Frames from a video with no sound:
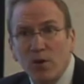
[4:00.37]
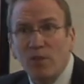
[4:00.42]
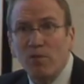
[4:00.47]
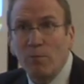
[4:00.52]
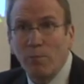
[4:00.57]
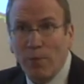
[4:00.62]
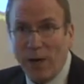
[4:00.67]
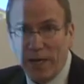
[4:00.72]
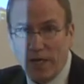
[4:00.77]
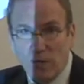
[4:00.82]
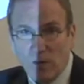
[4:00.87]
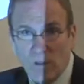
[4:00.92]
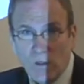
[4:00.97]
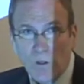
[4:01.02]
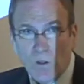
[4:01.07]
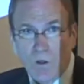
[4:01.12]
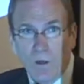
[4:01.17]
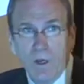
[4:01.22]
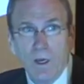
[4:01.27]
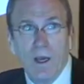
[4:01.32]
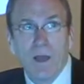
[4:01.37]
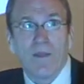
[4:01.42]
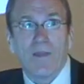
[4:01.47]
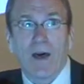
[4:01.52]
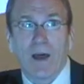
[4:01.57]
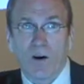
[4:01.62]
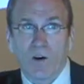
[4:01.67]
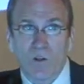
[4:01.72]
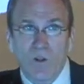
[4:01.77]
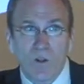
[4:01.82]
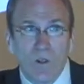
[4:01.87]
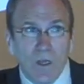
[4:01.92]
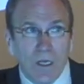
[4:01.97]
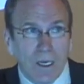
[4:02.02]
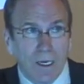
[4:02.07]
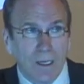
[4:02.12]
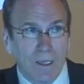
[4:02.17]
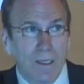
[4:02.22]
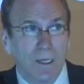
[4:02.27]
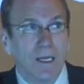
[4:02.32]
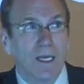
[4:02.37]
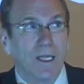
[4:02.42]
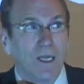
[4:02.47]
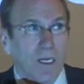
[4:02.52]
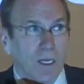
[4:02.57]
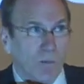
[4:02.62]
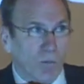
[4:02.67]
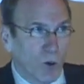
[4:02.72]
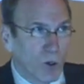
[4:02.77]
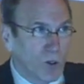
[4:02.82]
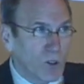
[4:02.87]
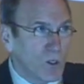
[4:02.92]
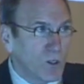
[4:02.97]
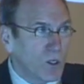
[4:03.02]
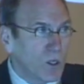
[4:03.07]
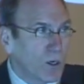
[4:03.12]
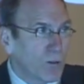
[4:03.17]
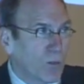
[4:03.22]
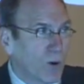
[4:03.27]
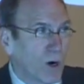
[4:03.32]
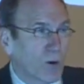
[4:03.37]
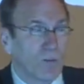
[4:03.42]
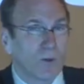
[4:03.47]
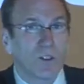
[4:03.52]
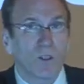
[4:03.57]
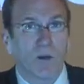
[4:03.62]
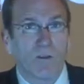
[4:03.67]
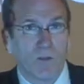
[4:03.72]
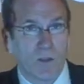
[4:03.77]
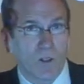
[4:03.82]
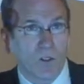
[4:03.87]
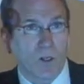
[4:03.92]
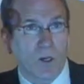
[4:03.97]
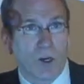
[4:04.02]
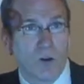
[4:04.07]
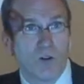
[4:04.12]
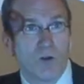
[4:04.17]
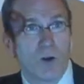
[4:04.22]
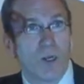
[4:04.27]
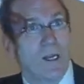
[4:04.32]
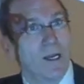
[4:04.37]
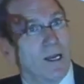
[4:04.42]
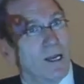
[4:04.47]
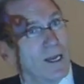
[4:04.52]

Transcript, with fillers: of bites that are seen in the emergency departments of this country